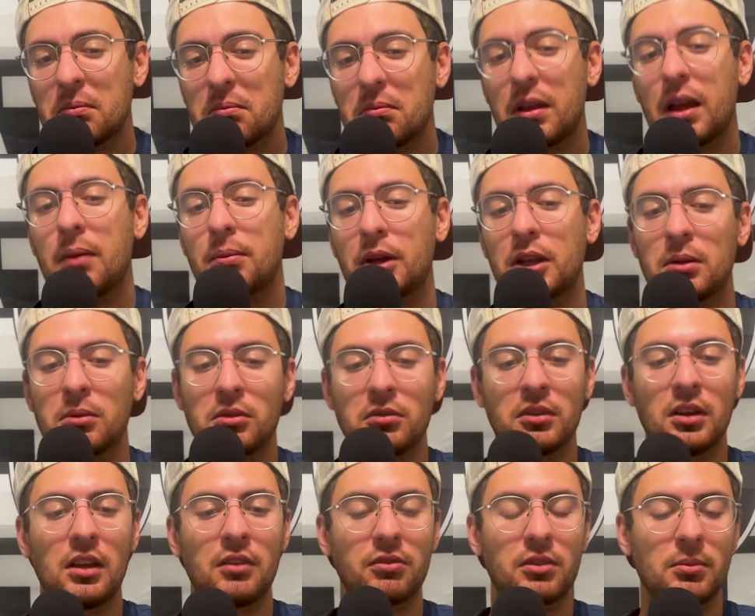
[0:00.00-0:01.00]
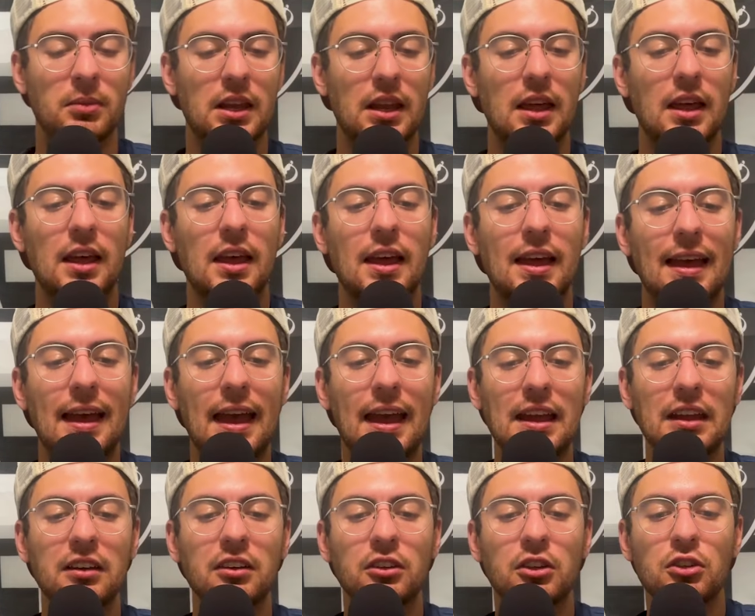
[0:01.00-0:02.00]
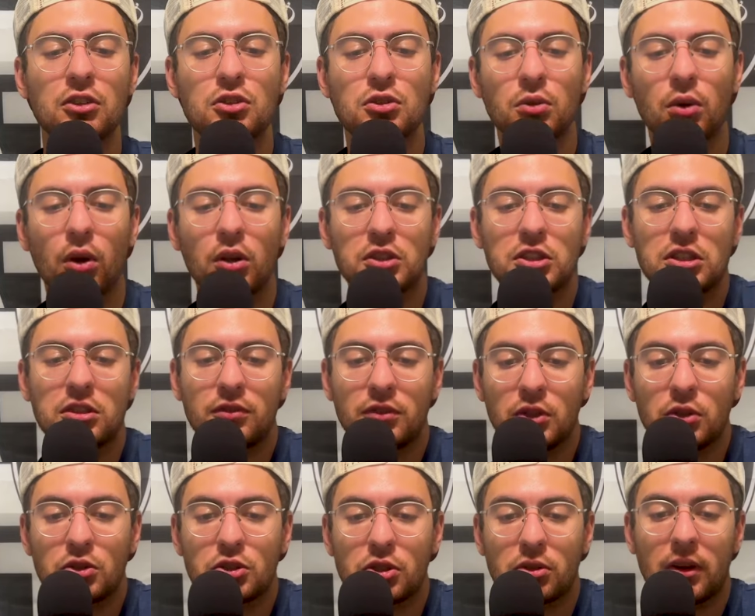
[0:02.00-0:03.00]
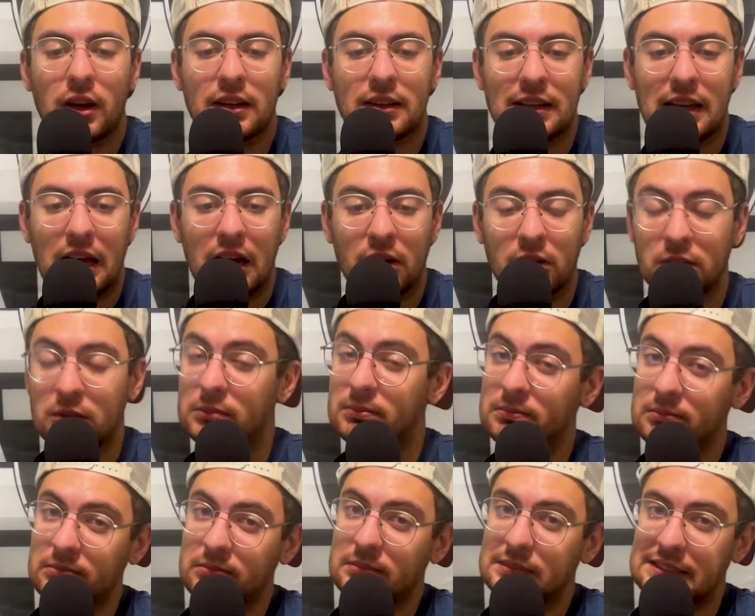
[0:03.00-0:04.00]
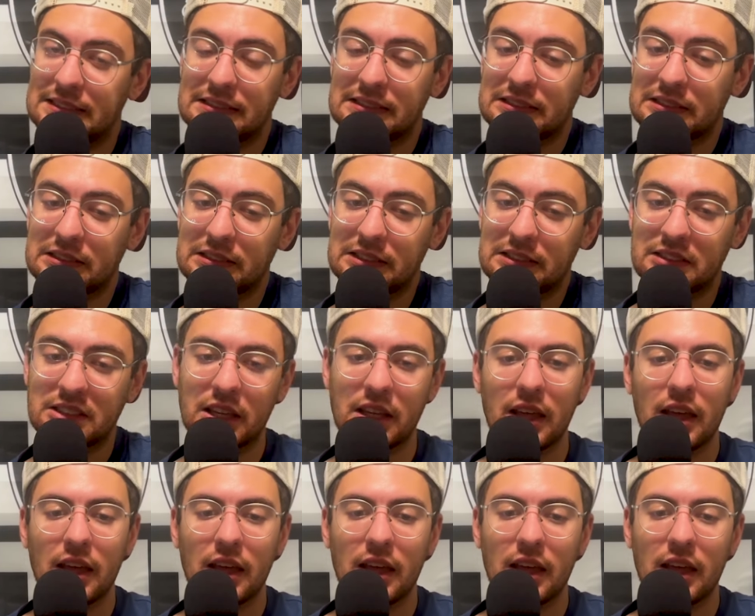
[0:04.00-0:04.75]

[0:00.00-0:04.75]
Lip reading: I'm going to move on from it. Aiden controls his future right now. I don't know, does he?